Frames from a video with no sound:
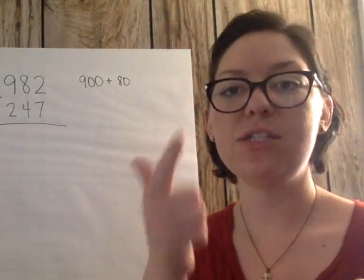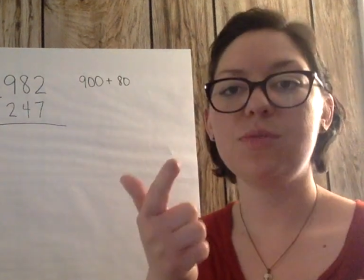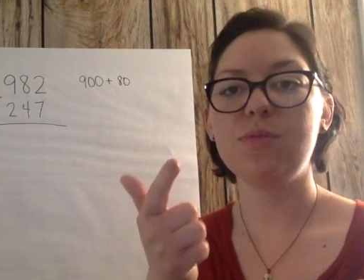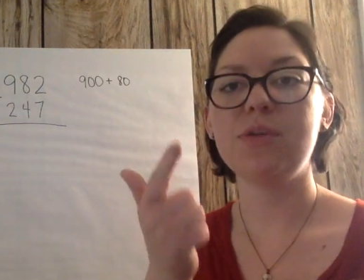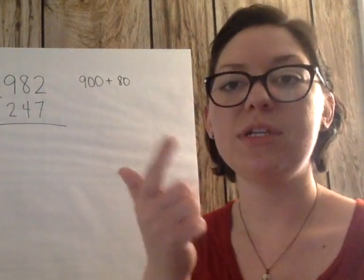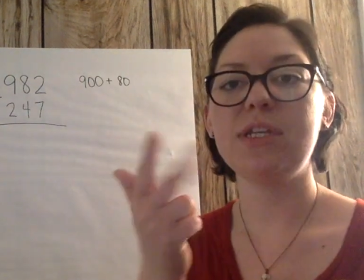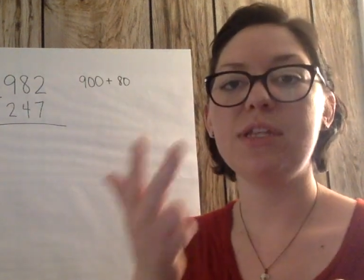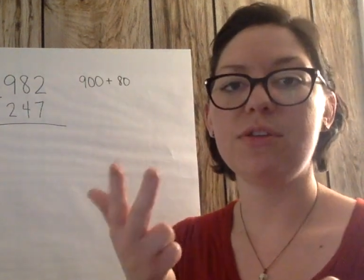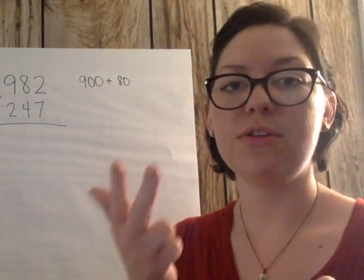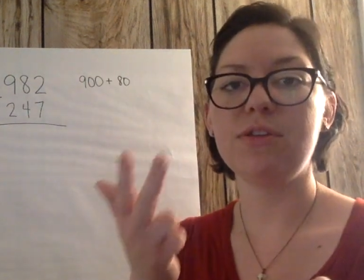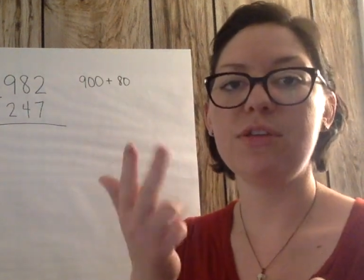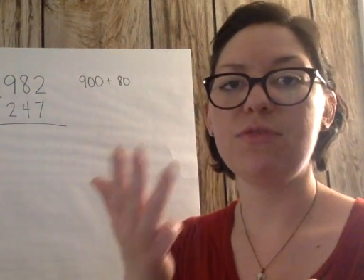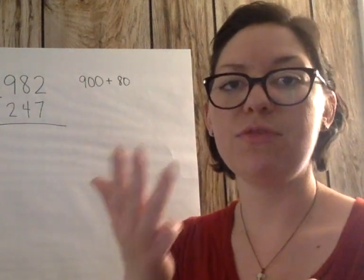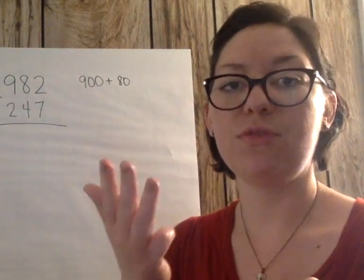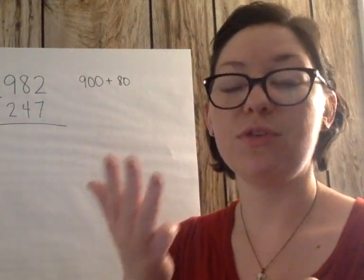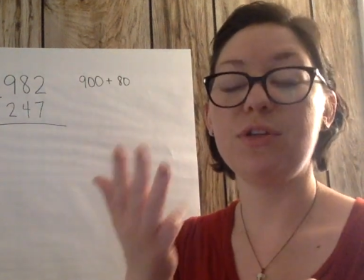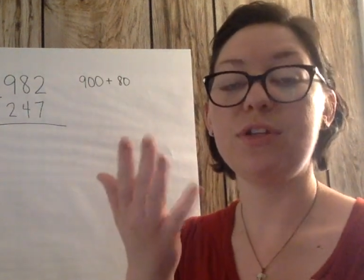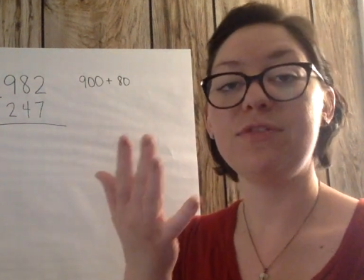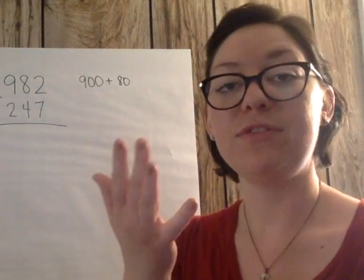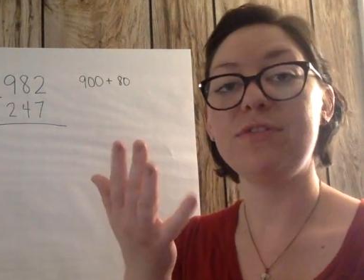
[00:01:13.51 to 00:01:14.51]
20, 30,
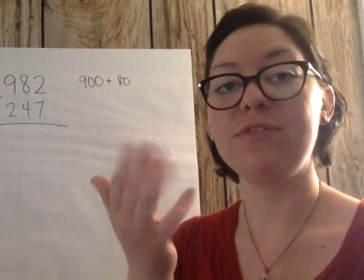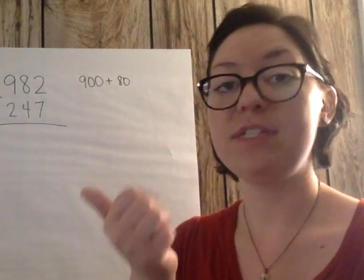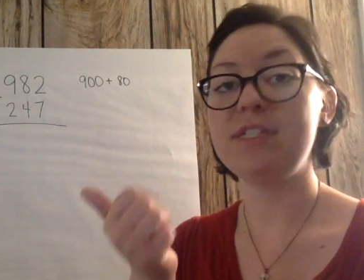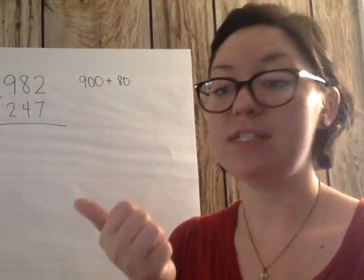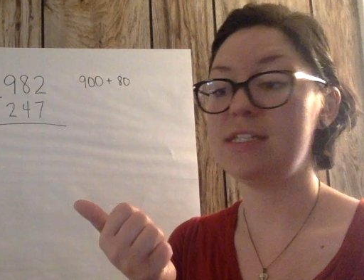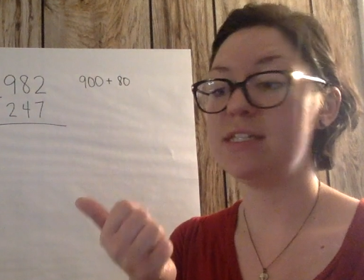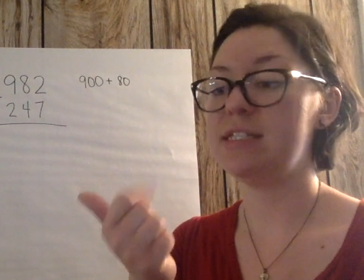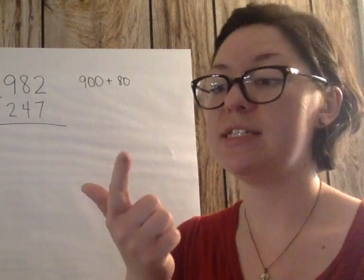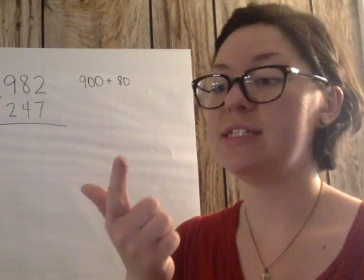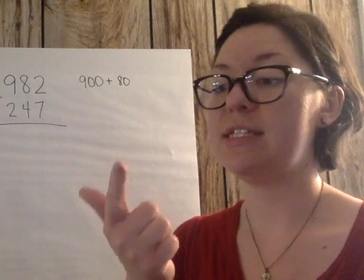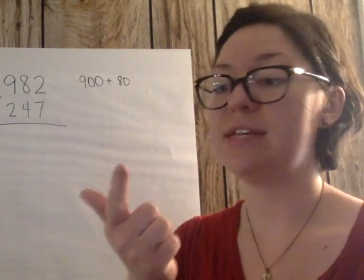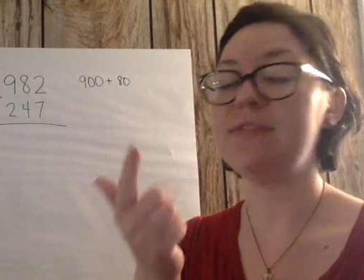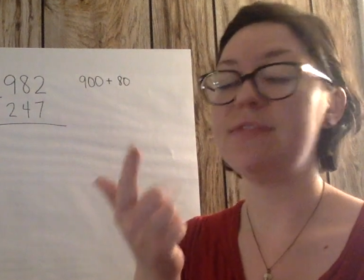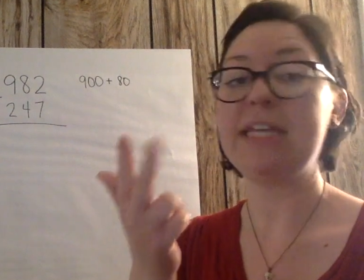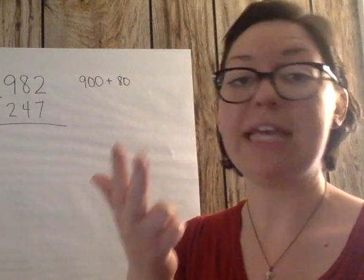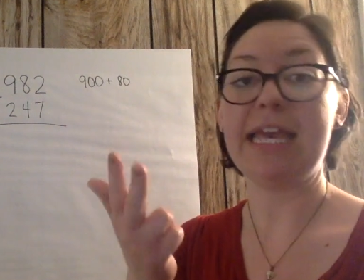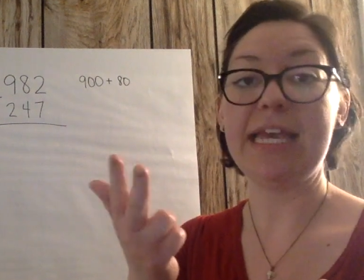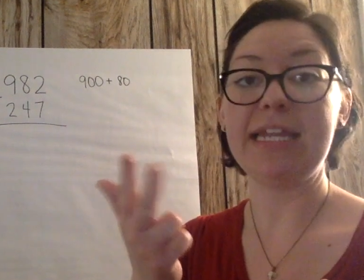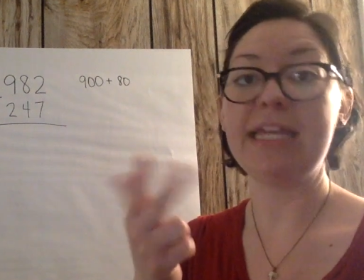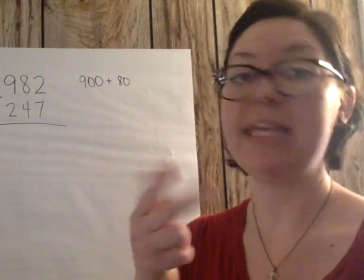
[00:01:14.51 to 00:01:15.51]
40, 50, 60, 70,
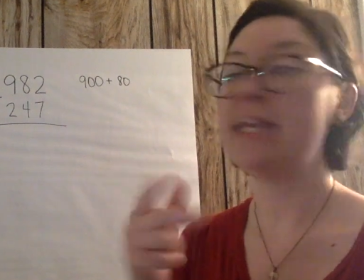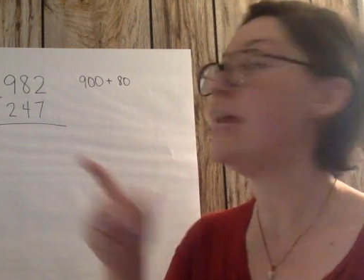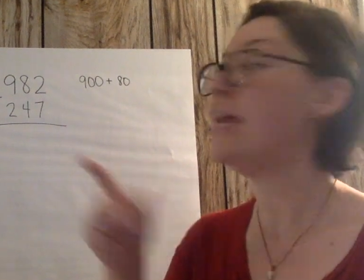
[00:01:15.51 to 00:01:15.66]
80.